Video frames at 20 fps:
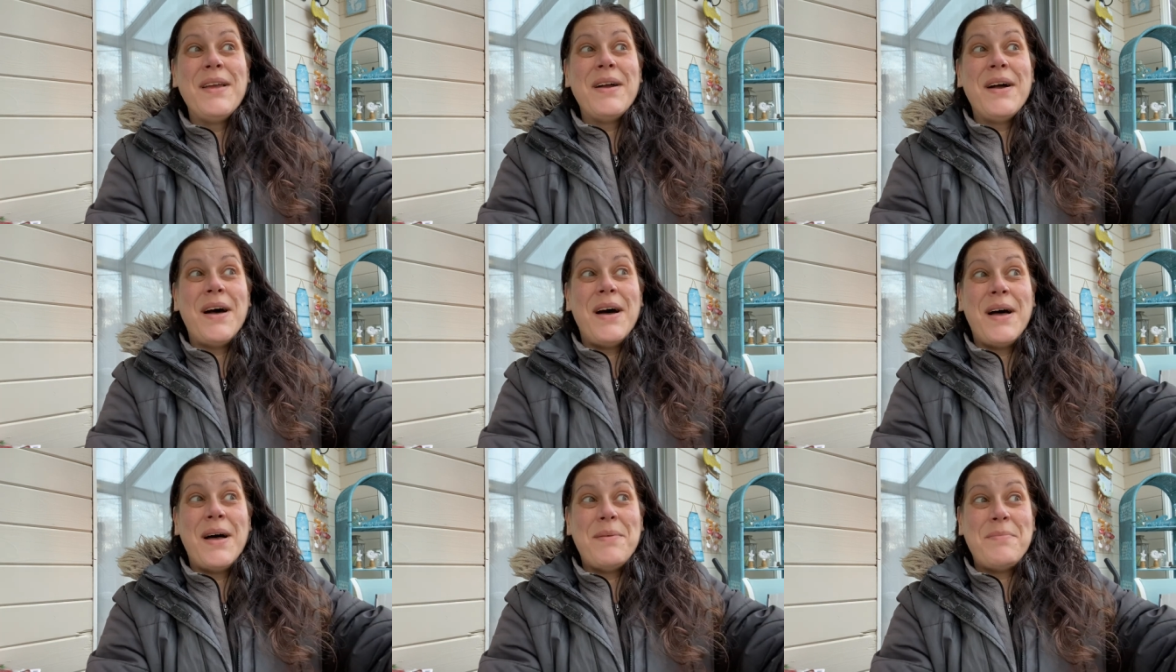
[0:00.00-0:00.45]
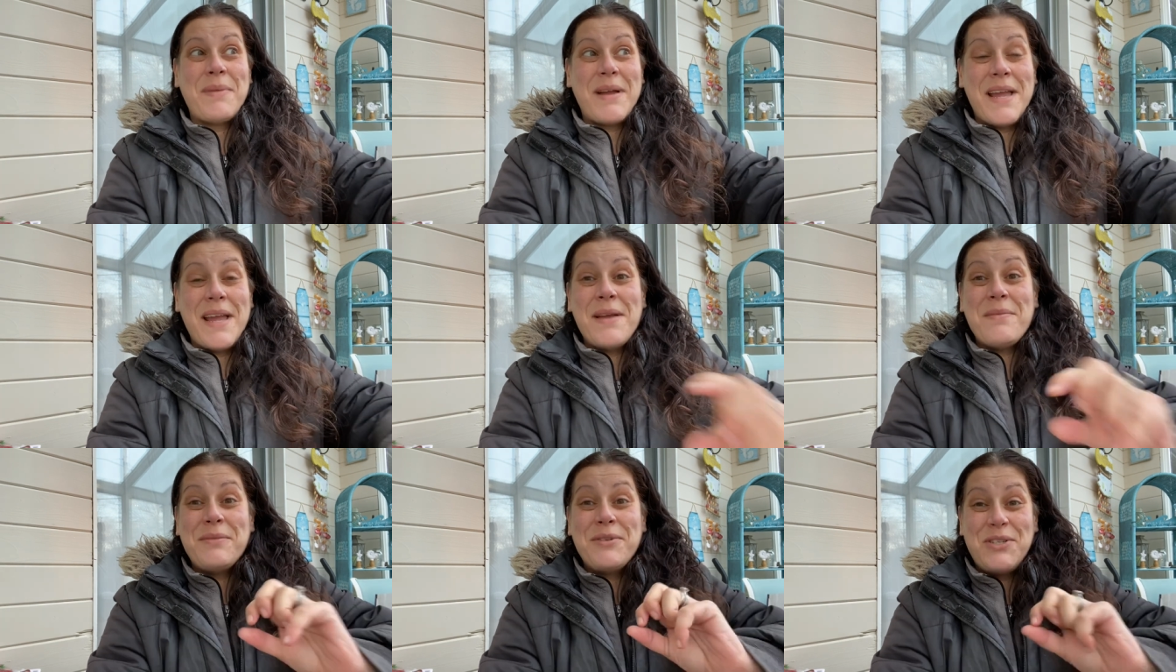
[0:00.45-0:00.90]
Uh, my
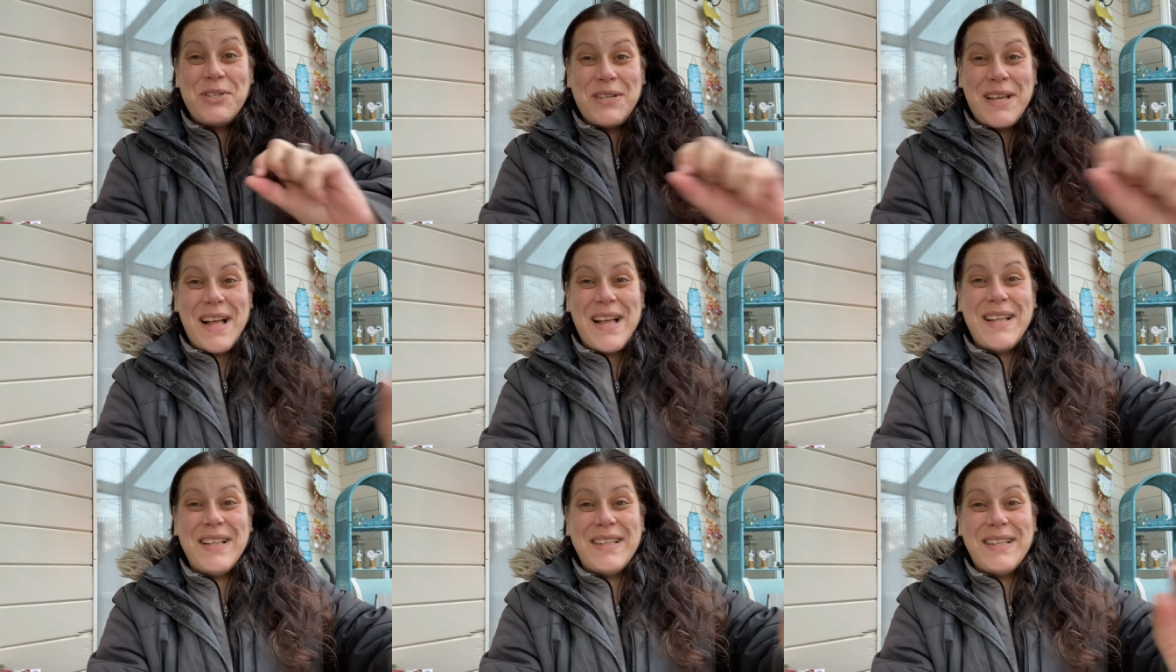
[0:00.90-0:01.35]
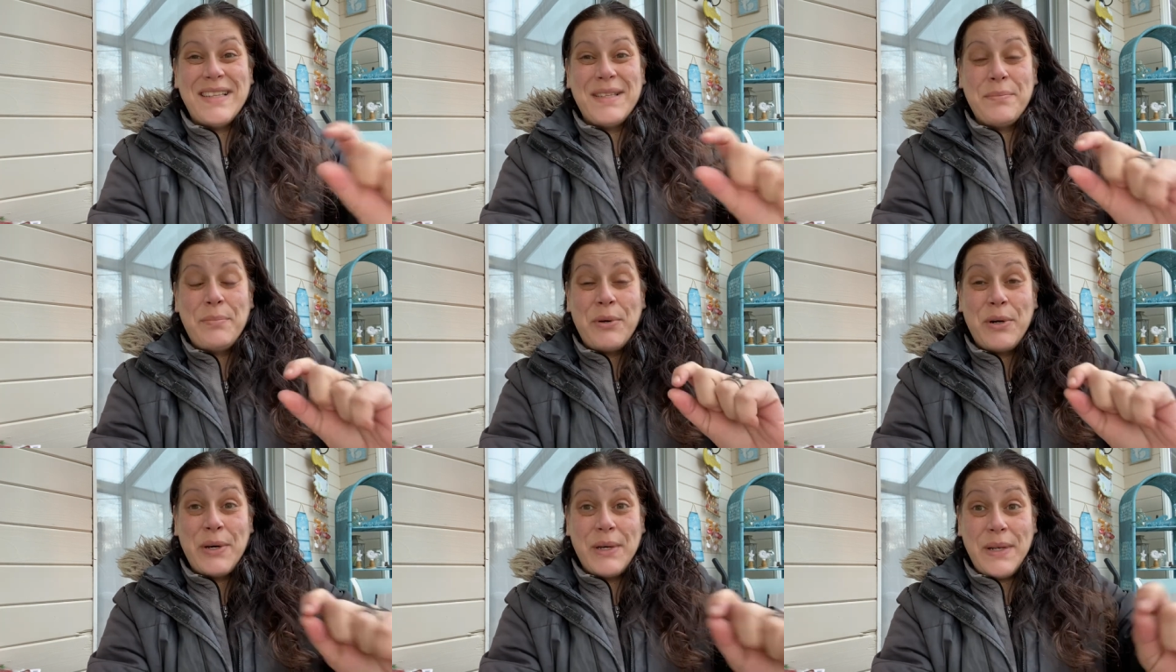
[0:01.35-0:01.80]
Aunt Michelle
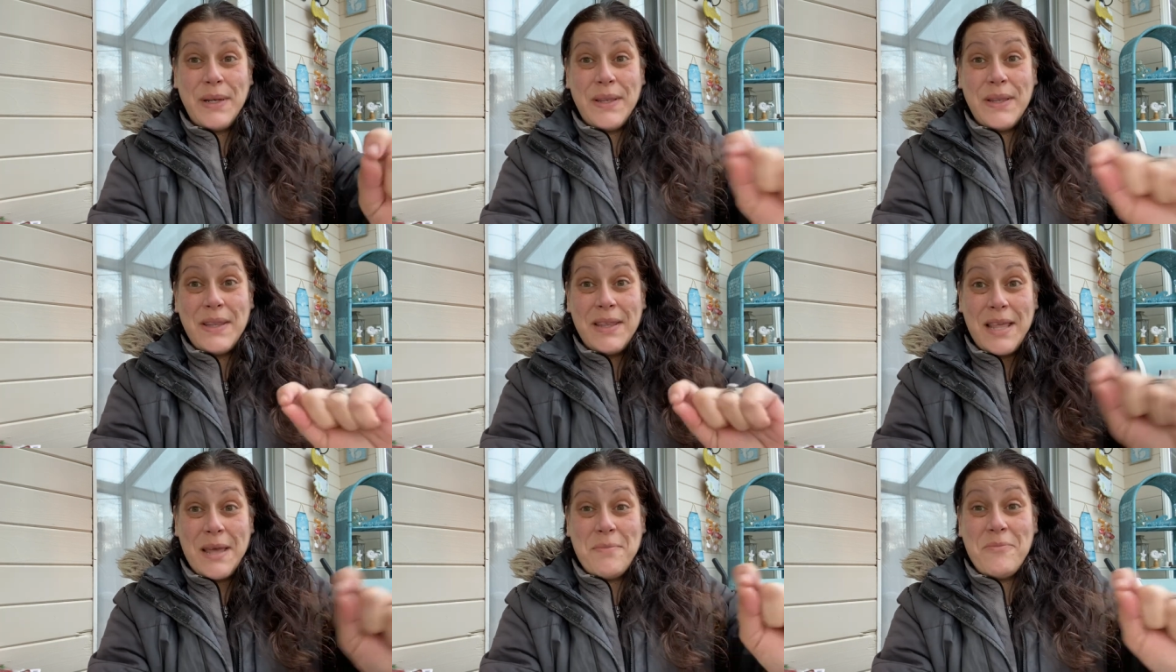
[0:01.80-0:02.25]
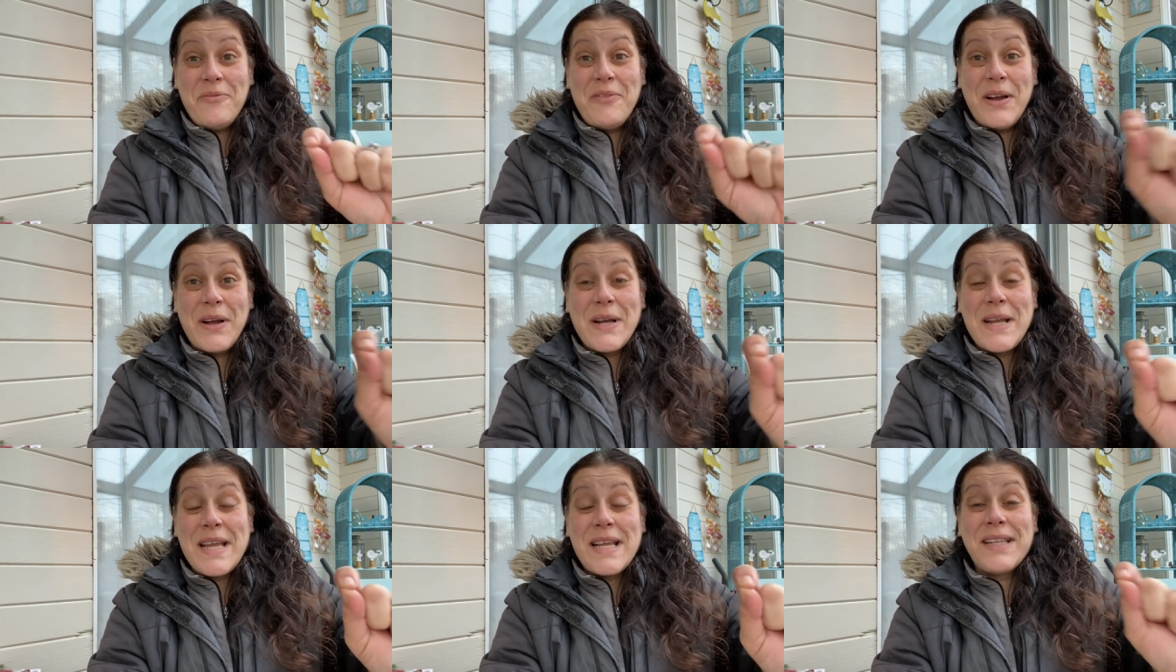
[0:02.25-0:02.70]
put them
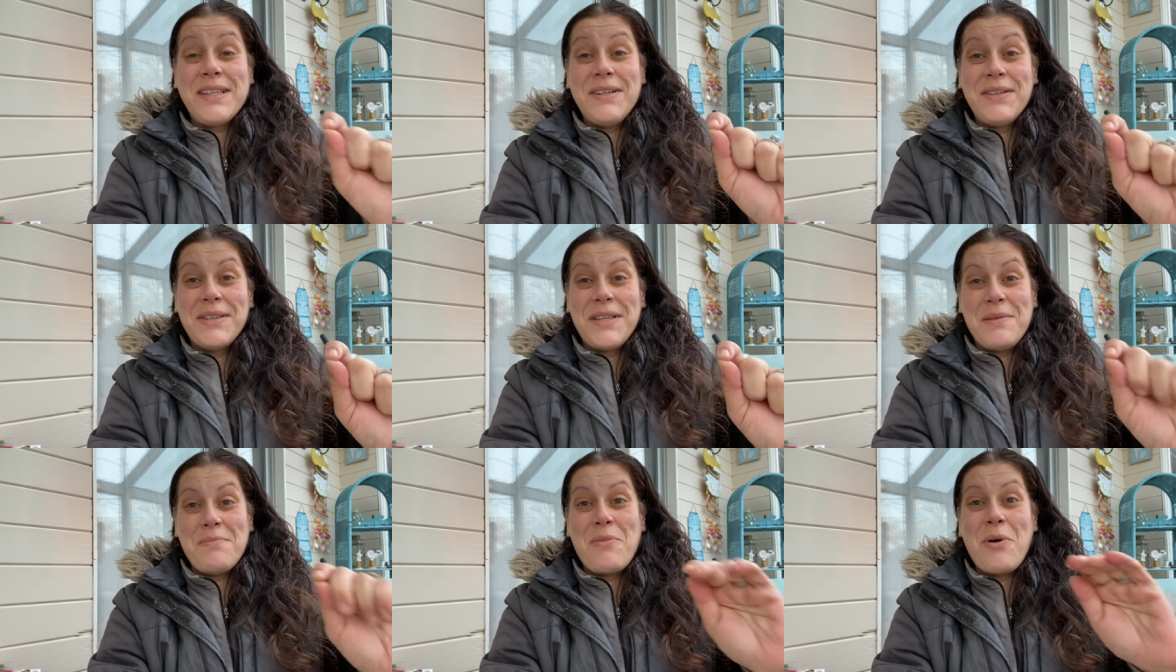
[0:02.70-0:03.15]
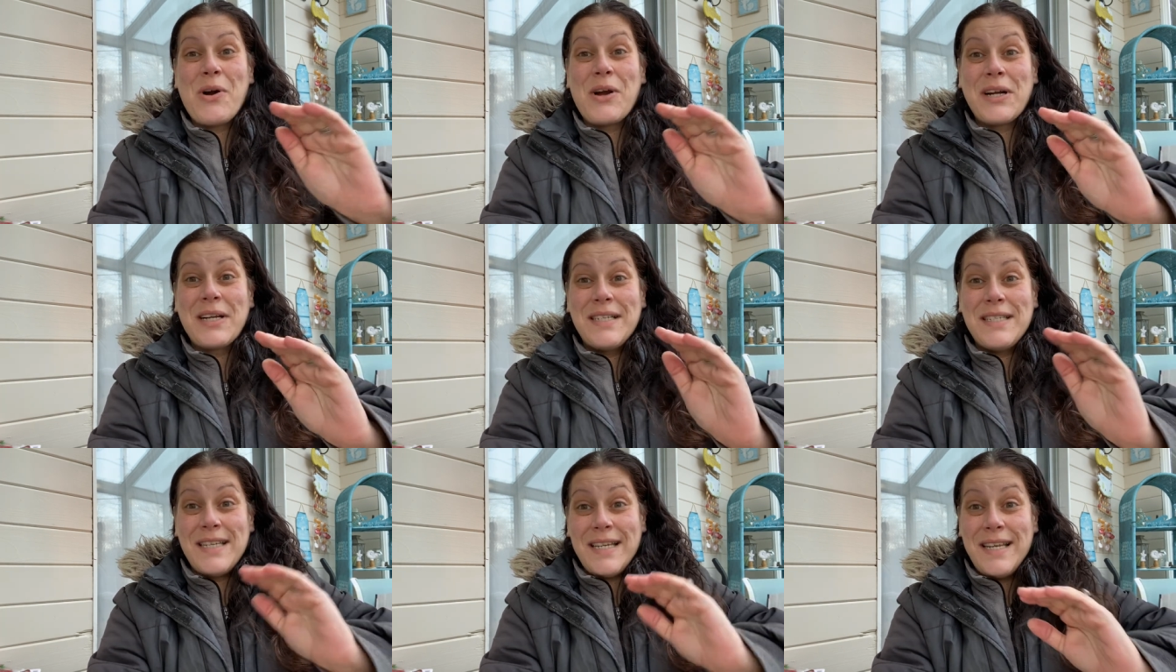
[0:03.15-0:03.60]
very clearly
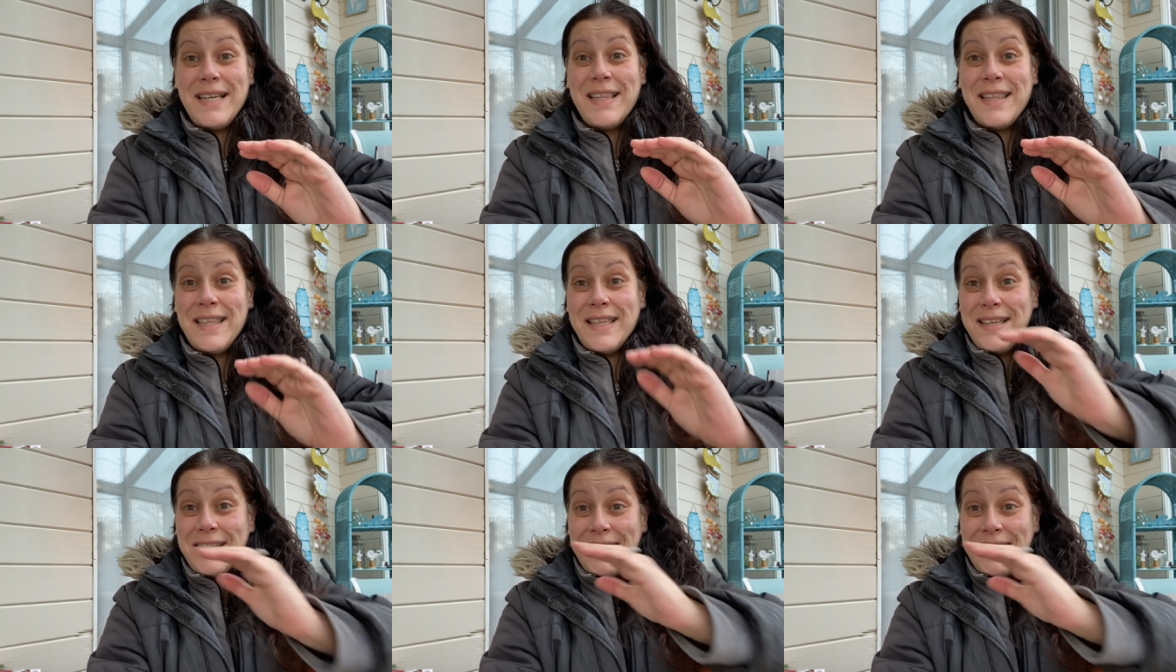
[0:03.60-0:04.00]
marked in the